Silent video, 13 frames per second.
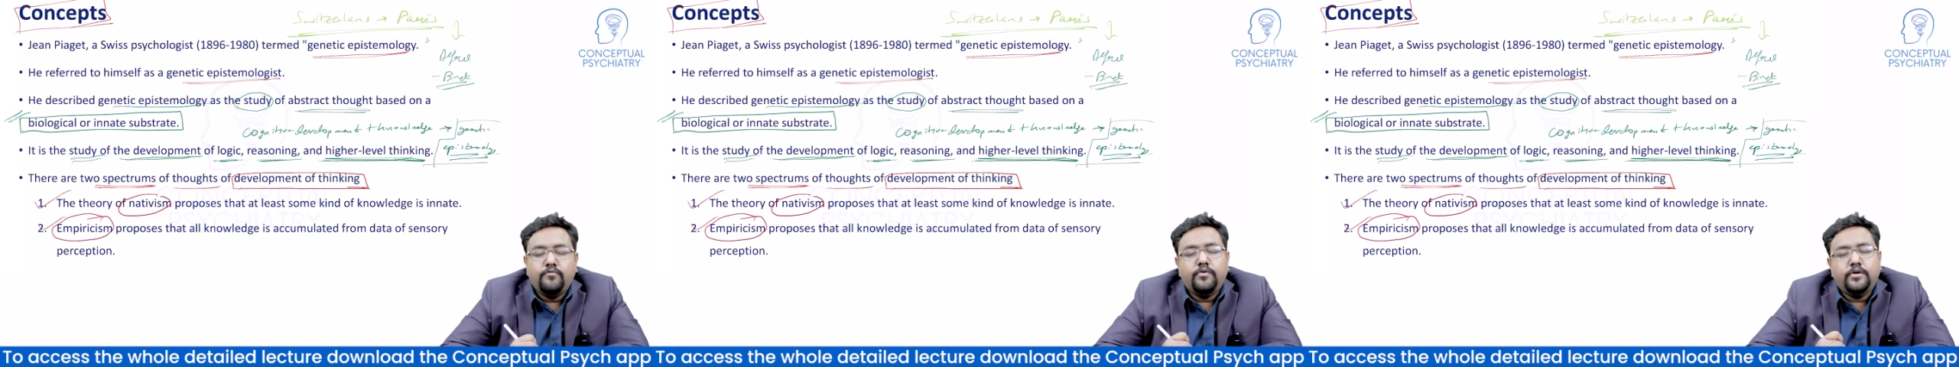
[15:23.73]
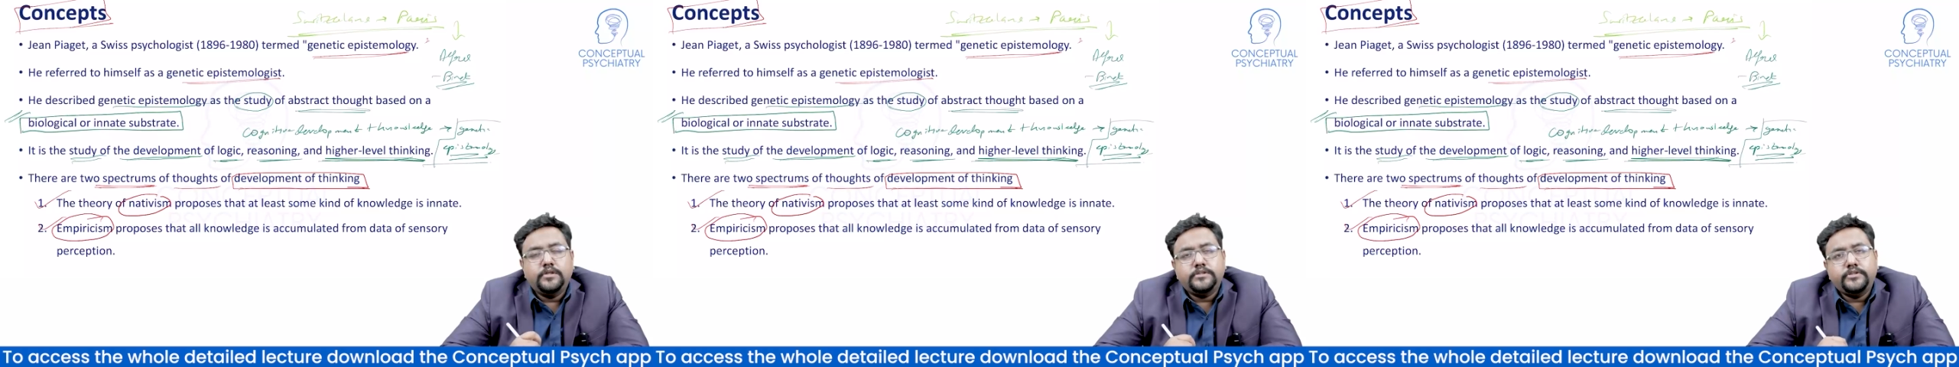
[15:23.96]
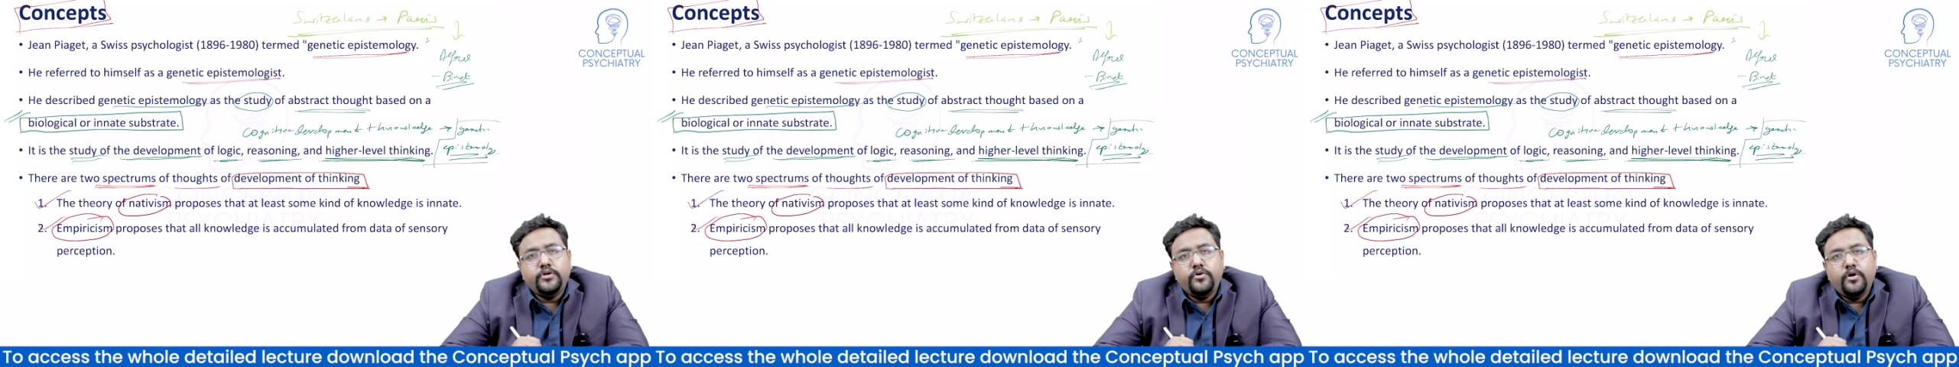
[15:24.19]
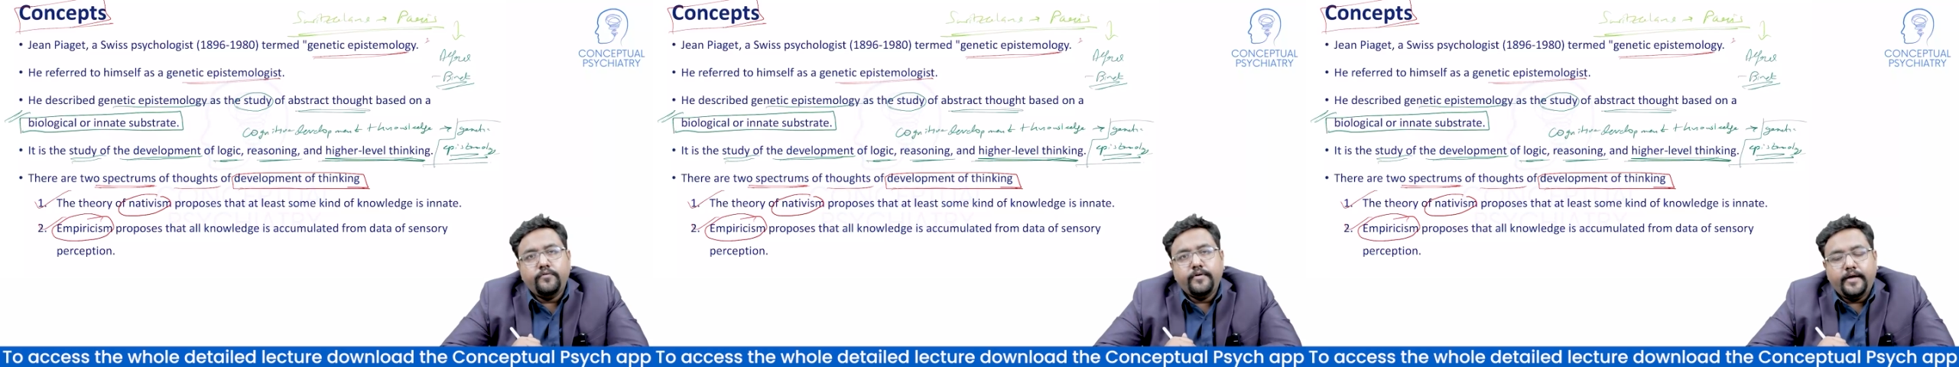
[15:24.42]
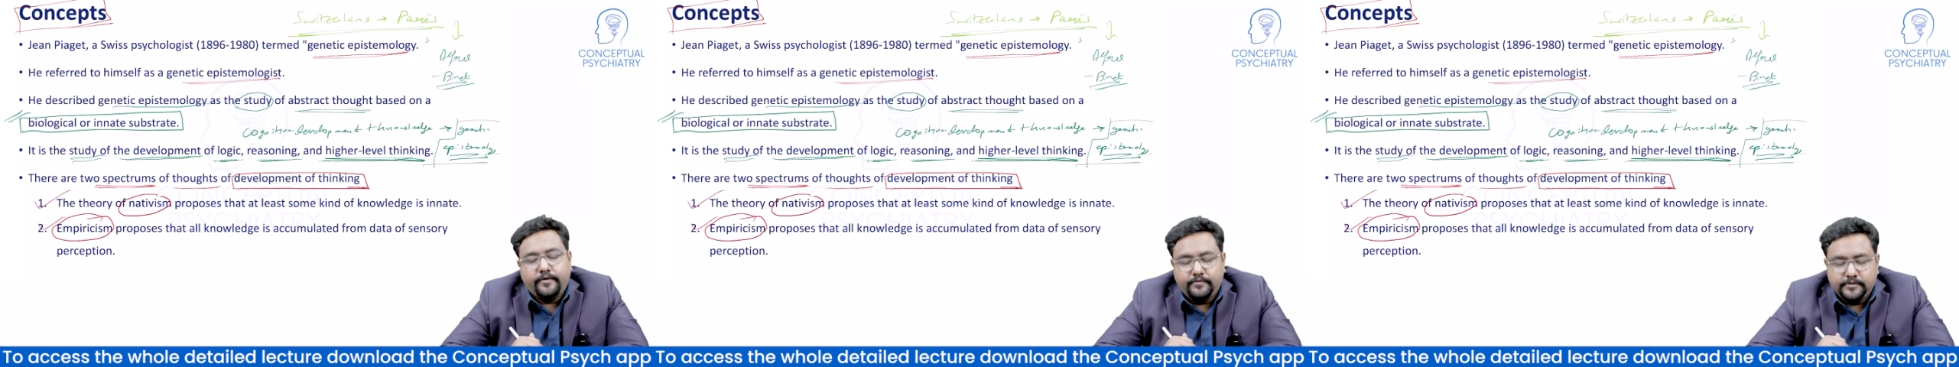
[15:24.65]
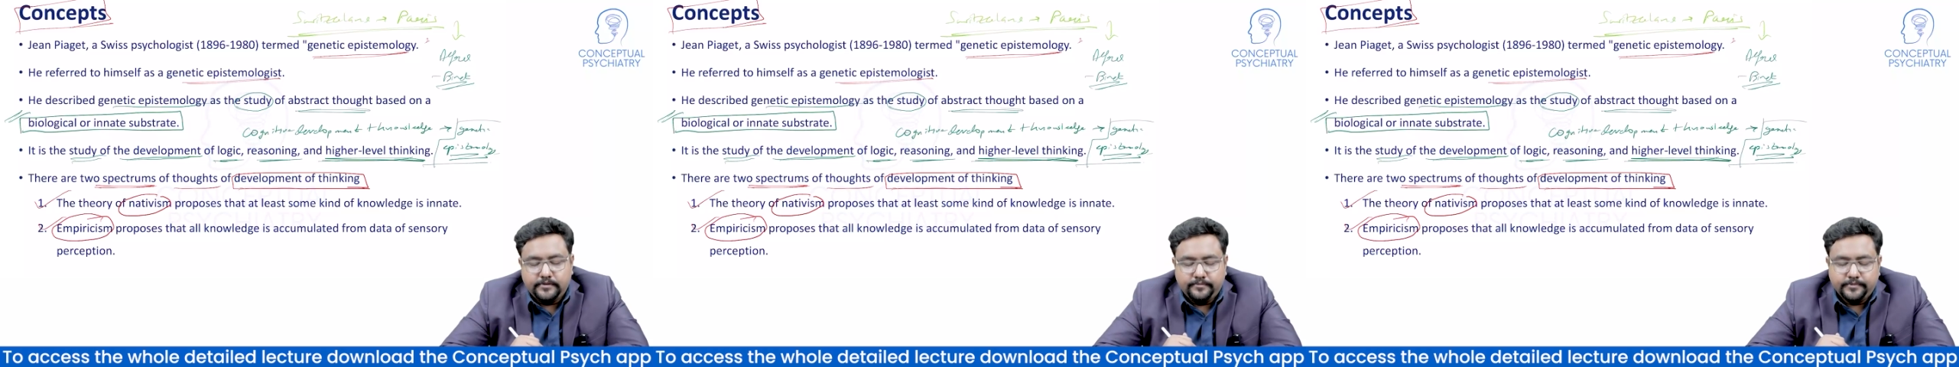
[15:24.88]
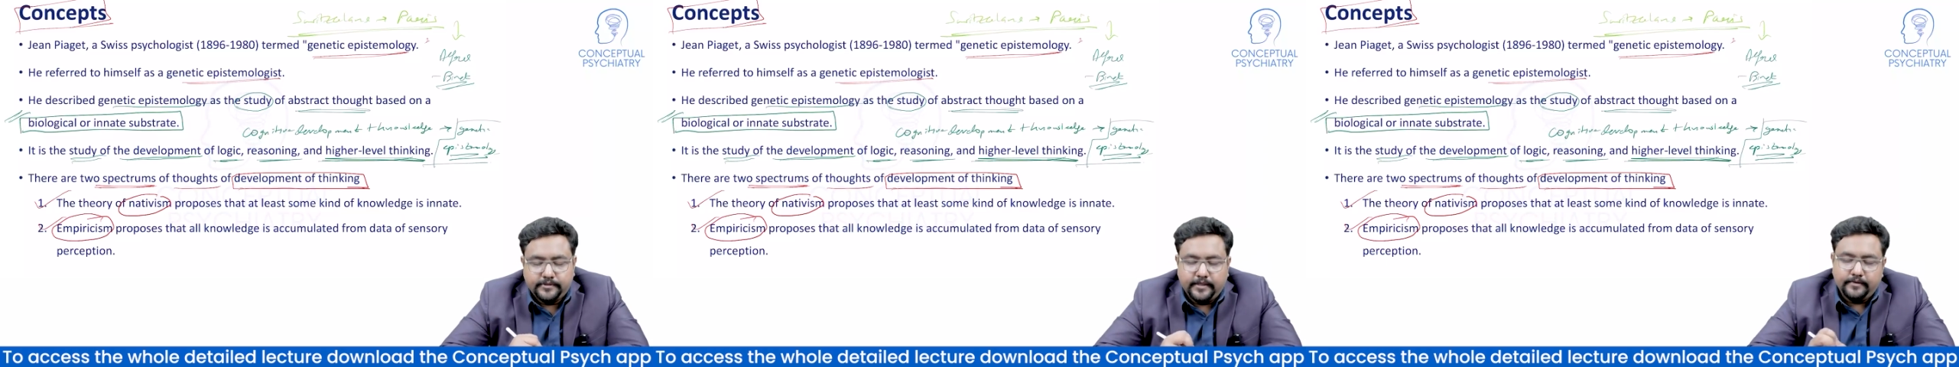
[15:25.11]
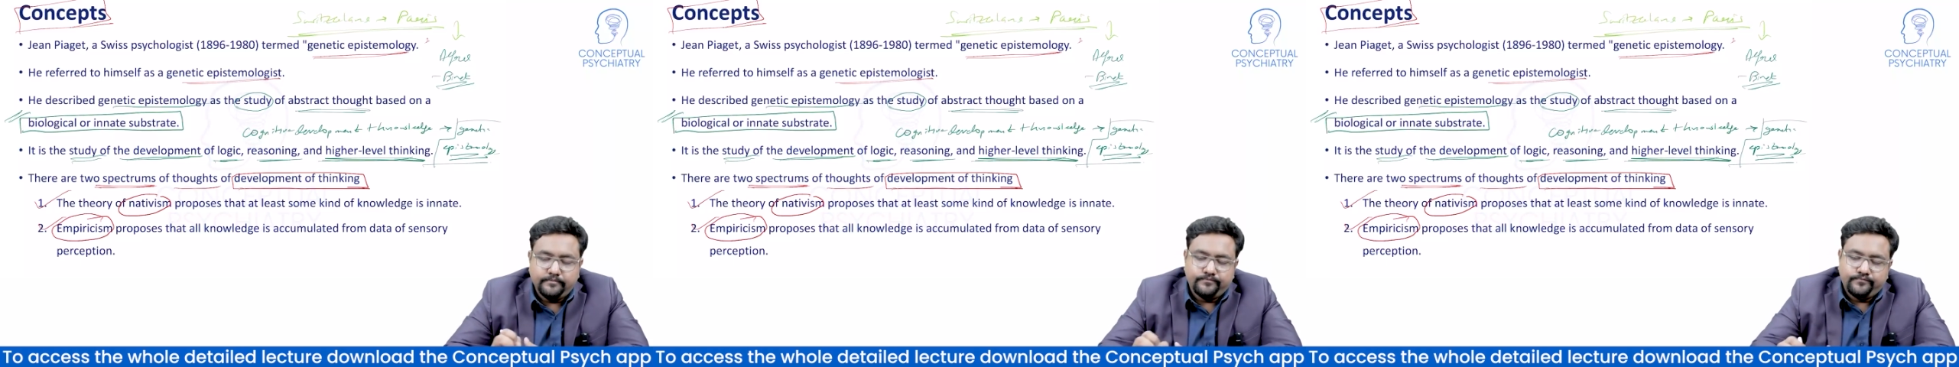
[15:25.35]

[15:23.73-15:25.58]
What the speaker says: What does theory of nativism say?